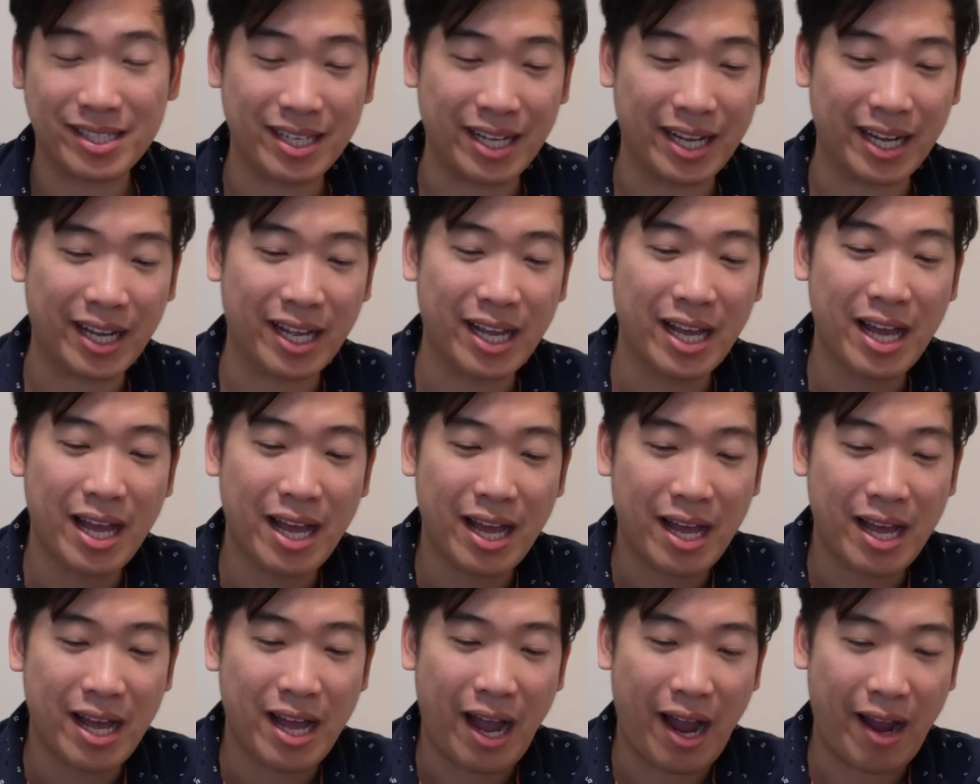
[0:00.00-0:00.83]
Like,
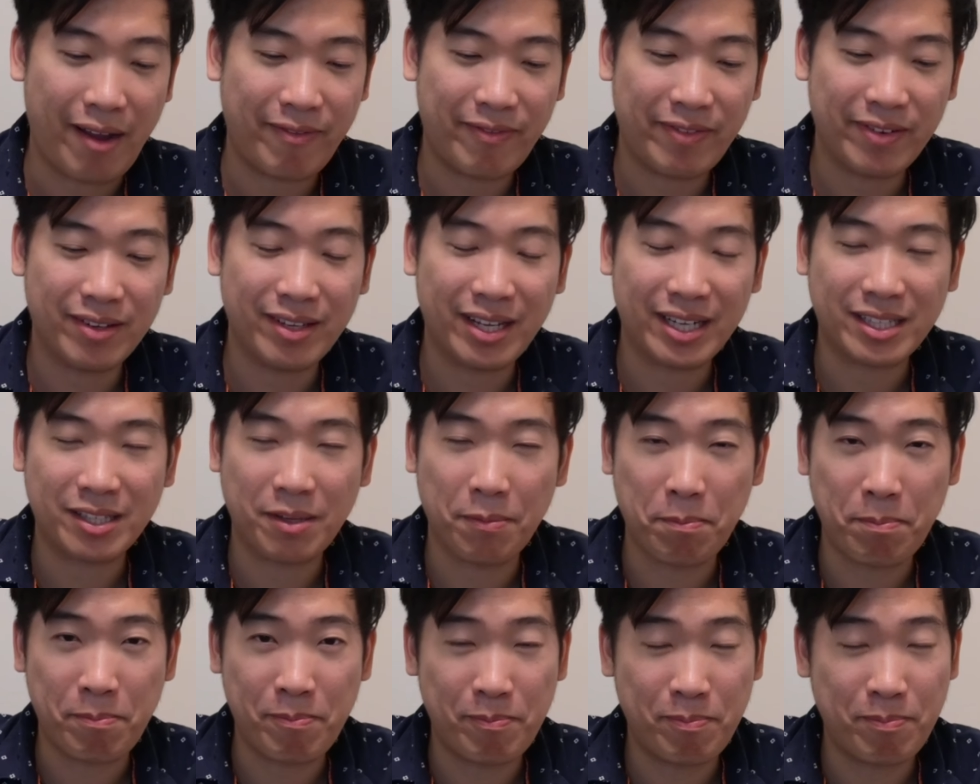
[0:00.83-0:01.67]
I feel like
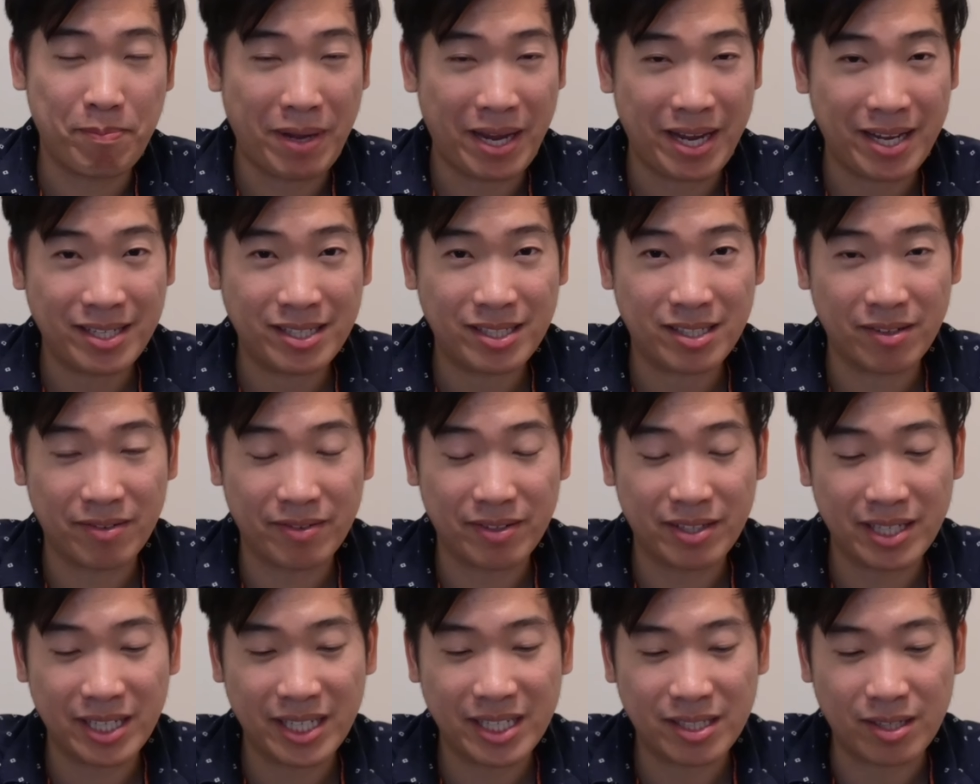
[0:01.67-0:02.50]
the bass of
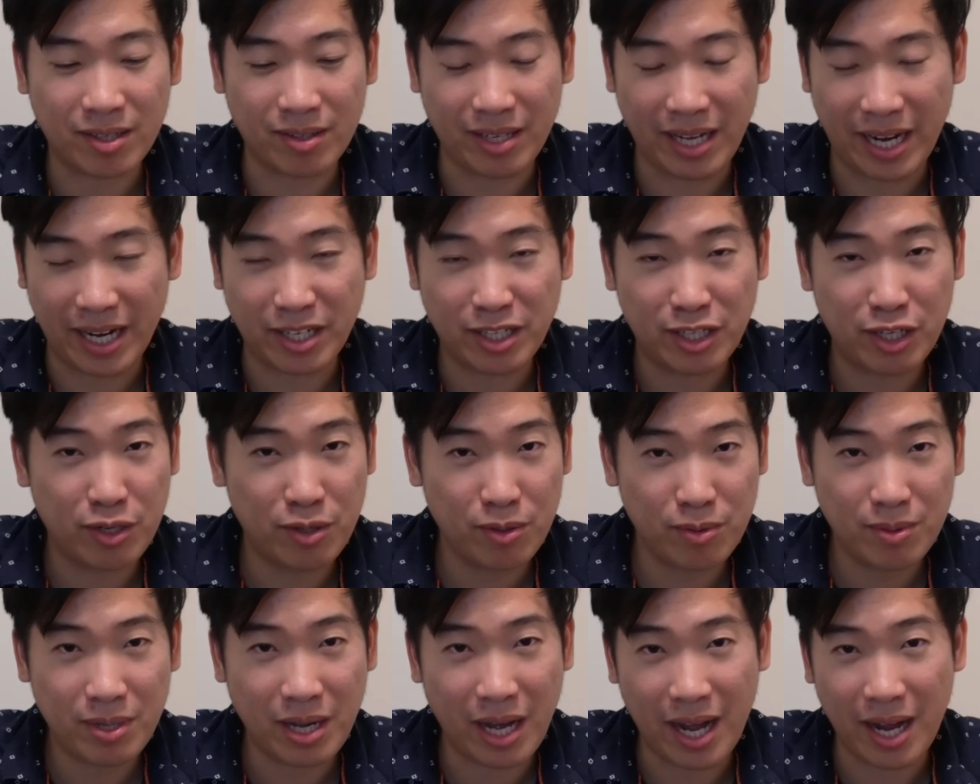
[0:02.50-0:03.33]
these are like
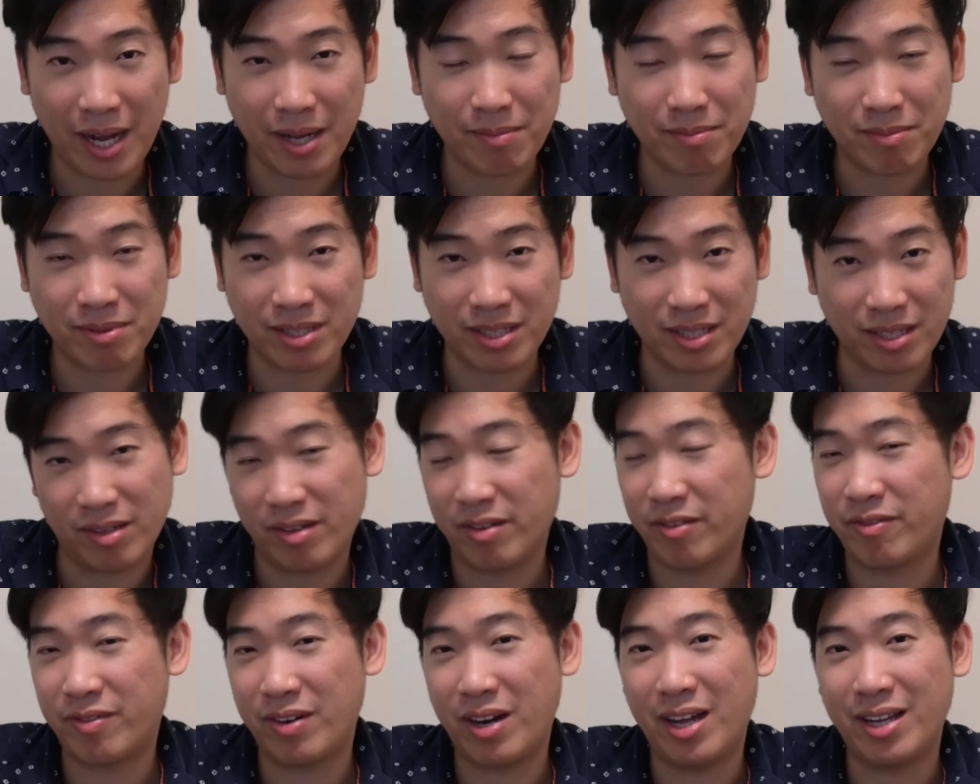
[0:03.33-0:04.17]
2 times,
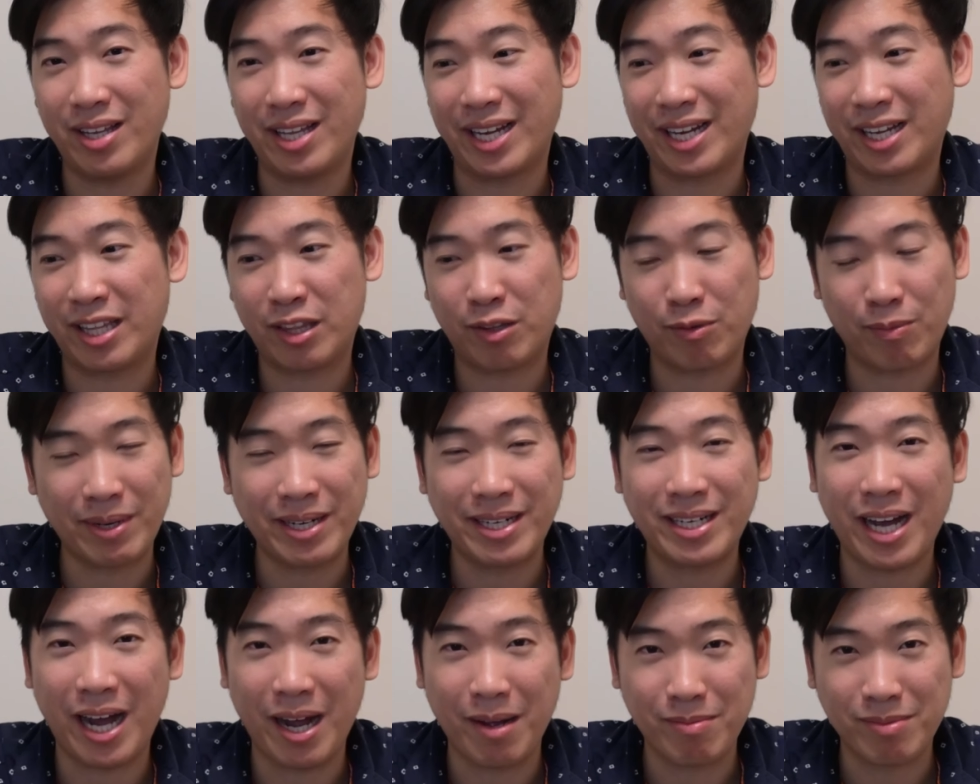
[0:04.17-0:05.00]
if not like 3
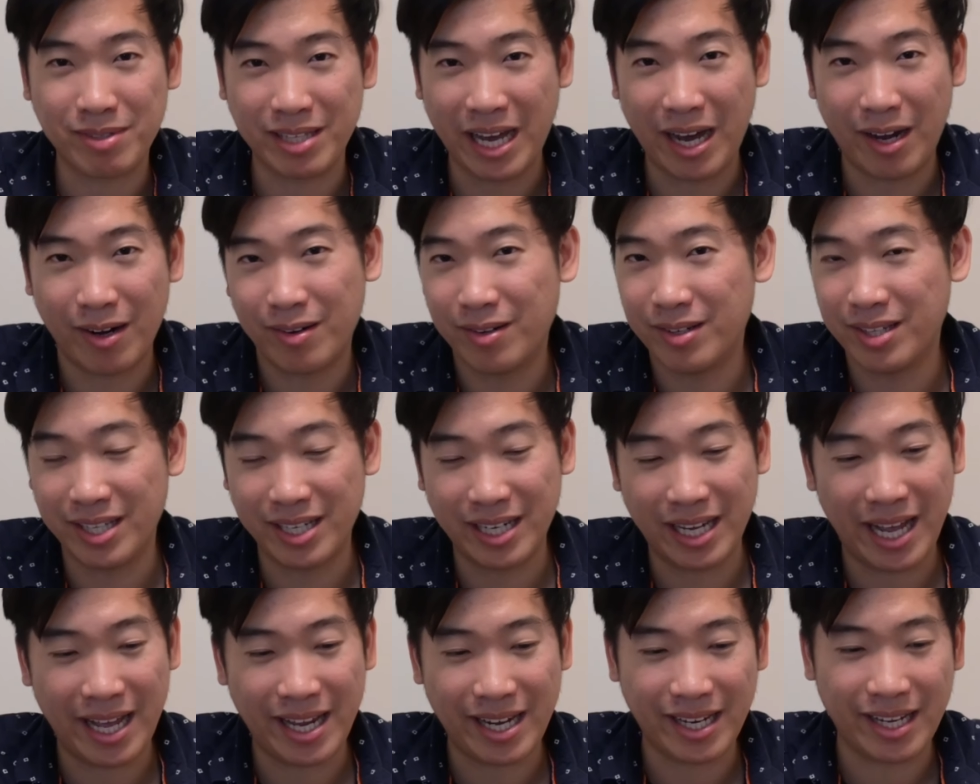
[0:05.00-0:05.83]
times louder
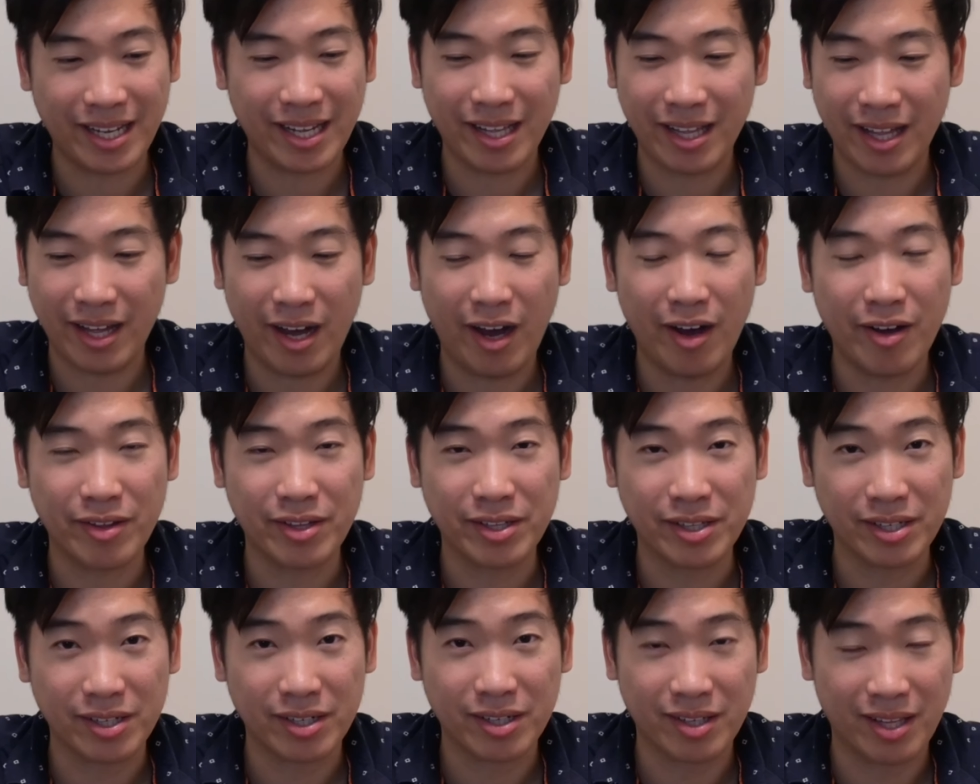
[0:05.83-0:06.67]
than any
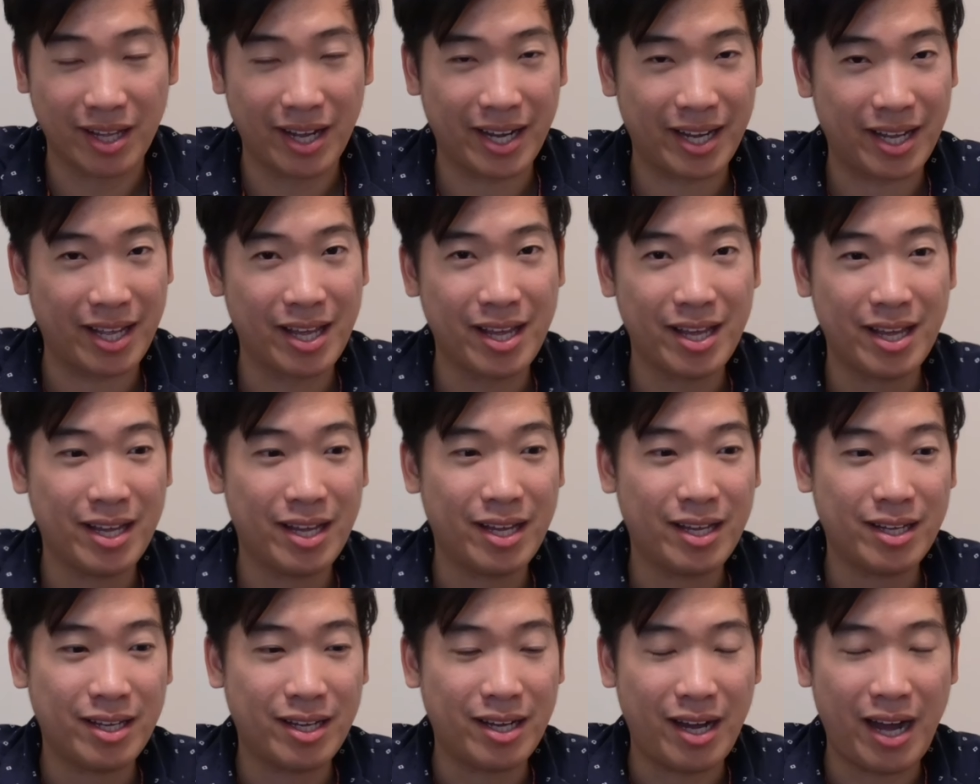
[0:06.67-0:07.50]
other like
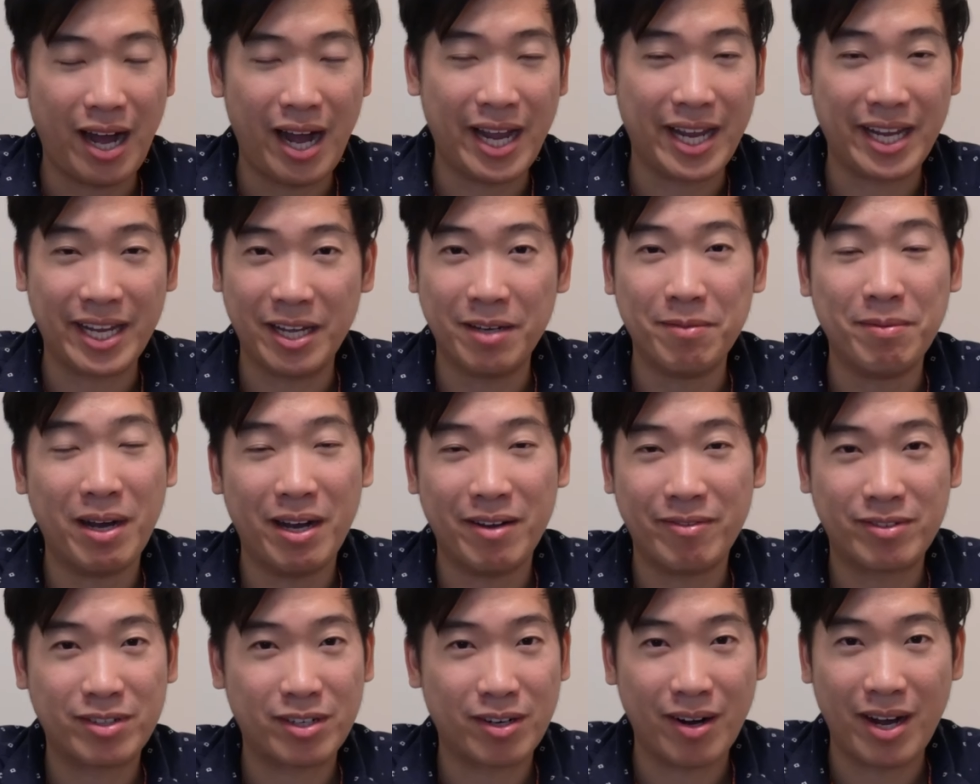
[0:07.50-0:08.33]
IEM
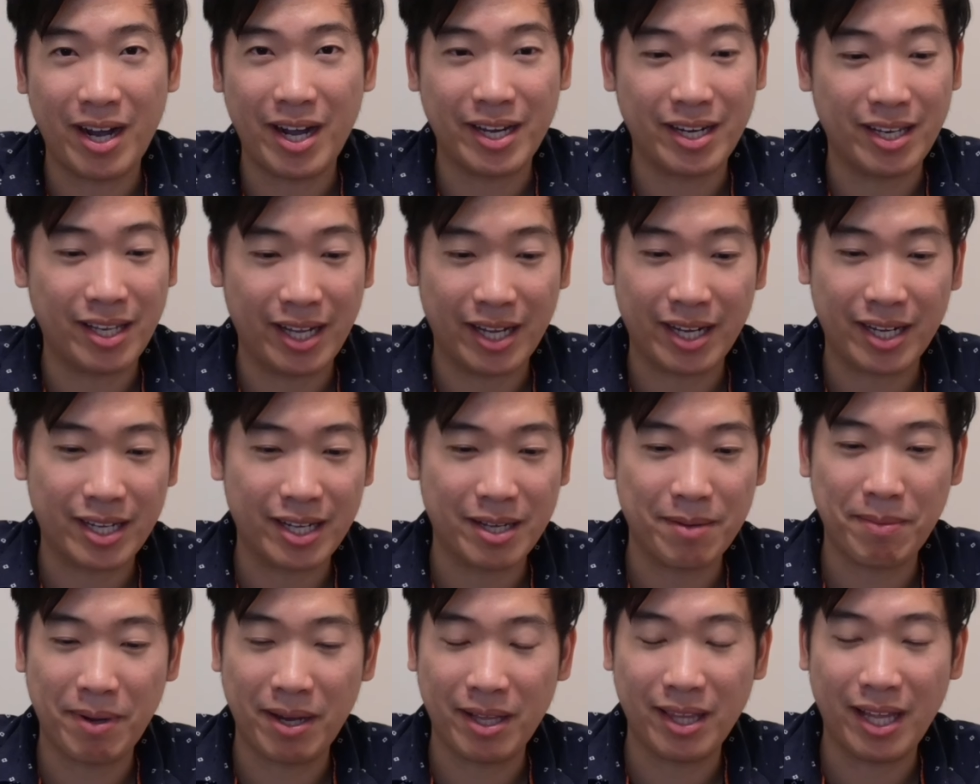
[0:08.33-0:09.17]
I've tried like
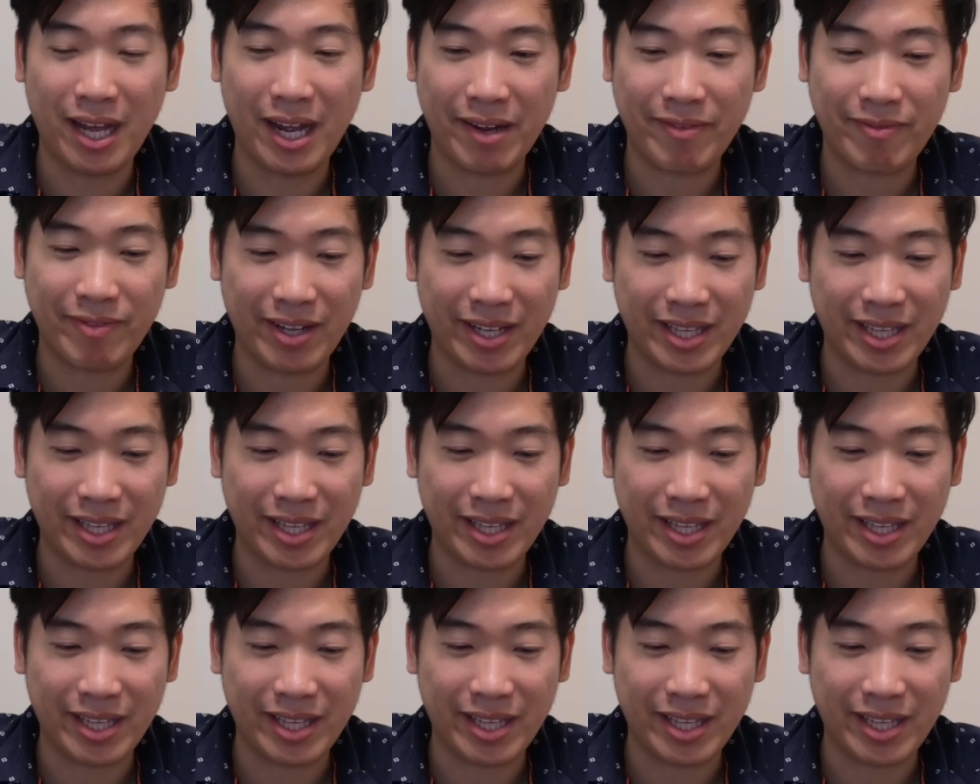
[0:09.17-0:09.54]
in my life.